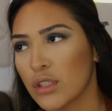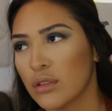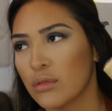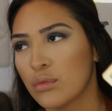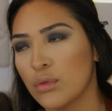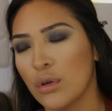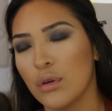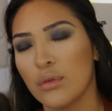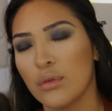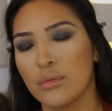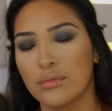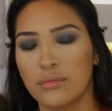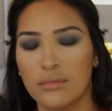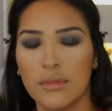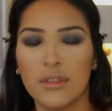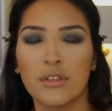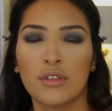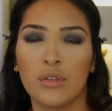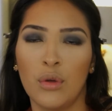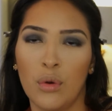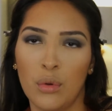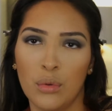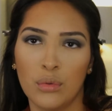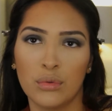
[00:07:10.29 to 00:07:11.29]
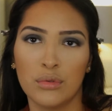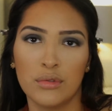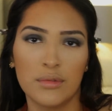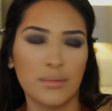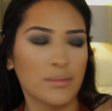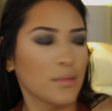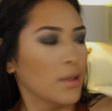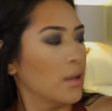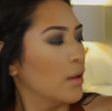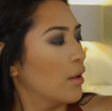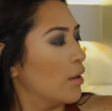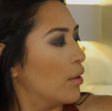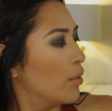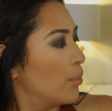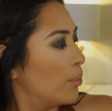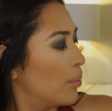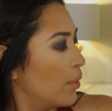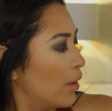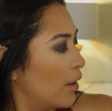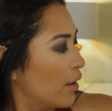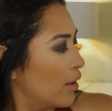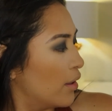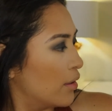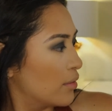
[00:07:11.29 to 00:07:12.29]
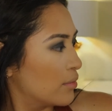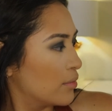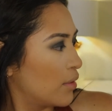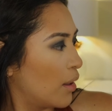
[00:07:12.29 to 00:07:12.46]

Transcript: well, it's old, but